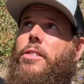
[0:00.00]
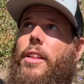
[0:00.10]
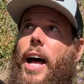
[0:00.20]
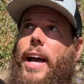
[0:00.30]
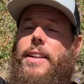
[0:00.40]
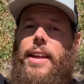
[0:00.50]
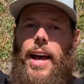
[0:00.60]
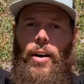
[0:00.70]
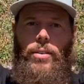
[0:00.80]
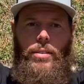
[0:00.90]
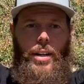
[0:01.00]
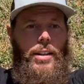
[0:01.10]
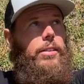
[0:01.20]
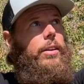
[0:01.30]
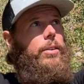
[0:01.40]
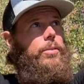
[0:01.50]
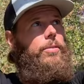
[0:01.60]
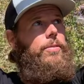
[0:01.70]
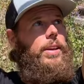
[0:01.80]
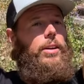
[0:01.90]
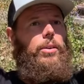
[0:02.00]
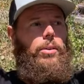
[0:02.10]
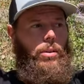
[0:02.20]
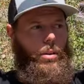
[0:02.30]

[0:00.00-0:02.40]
slide down until you feel